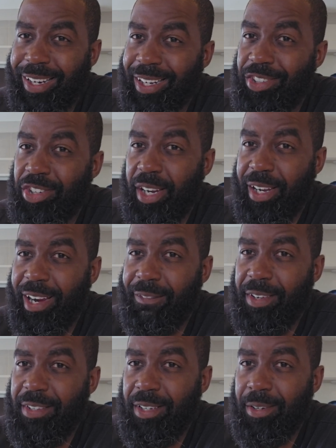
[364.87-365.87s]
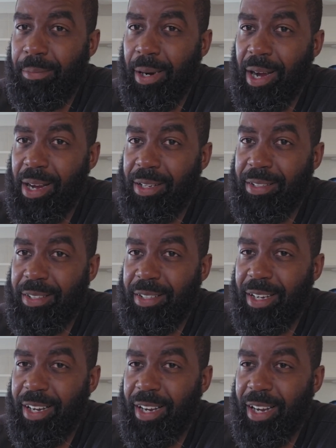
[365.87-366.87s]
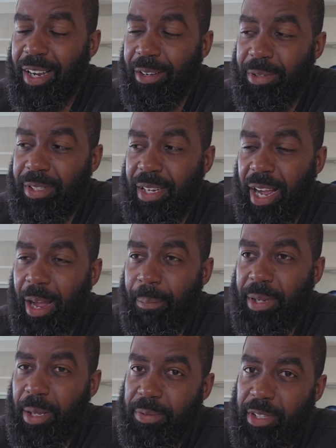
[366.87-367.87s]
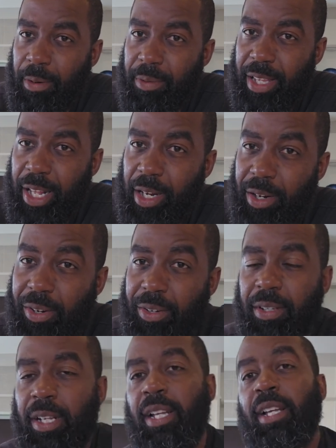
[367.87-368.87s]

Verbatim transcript: of check every single box, I would not be upset with that at all.